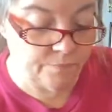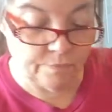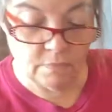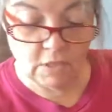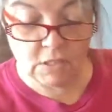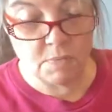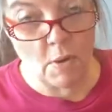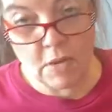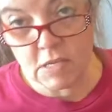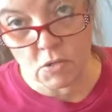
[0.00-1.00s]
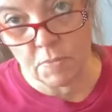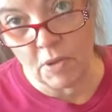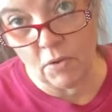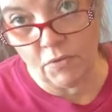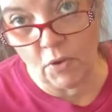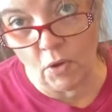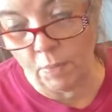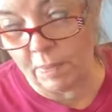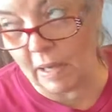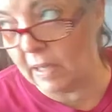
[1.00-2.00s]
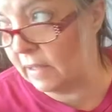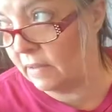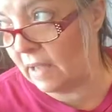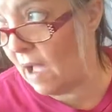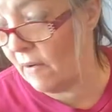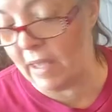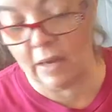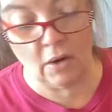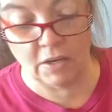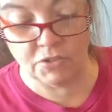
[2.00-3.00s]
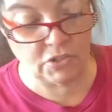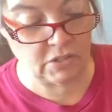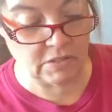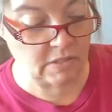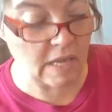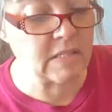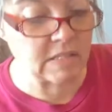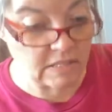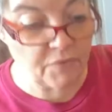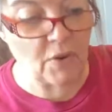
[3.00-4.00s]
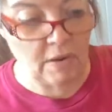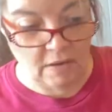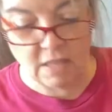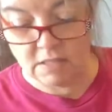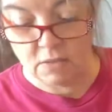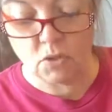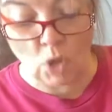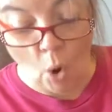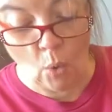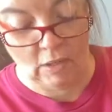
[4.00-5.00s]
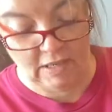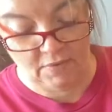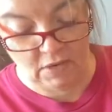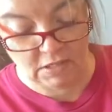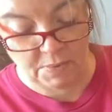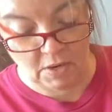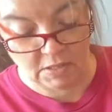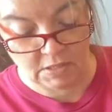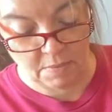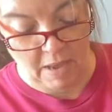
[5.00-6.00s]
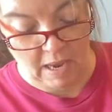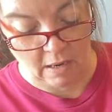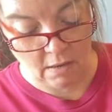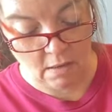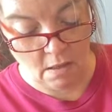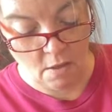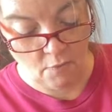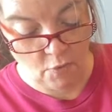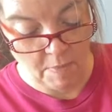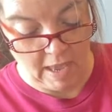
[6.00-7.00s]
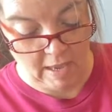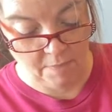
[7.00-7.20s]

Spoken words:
the Smokies are beautiful, but out here it's a totally different experience to me. For me.